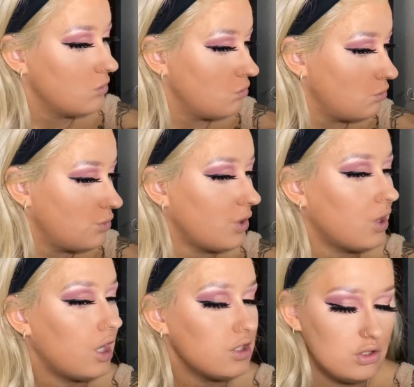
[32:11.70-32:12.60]
But
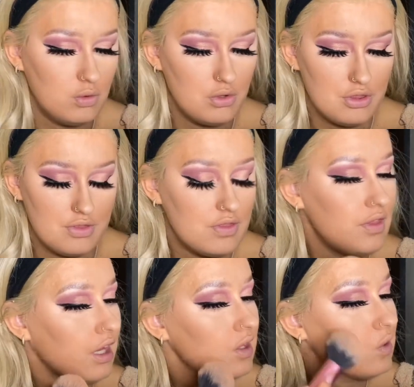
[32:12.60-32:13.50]
I don't
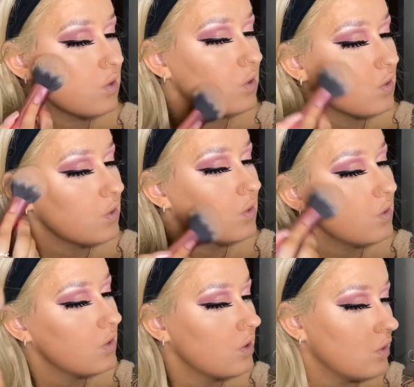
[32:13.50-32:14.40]
think
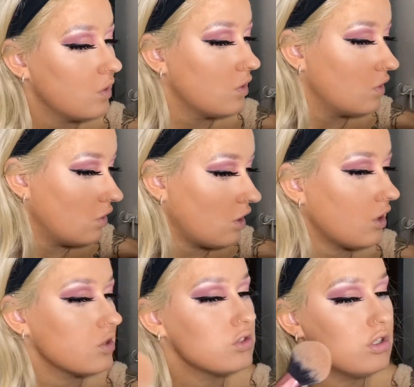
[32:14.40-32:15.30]
that
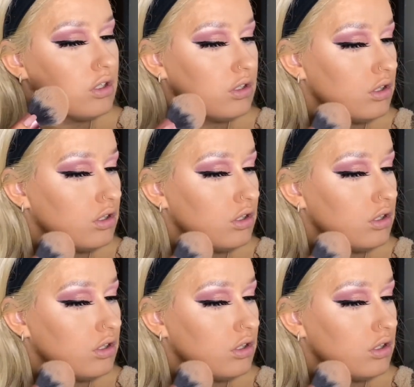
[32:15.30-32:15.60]
has done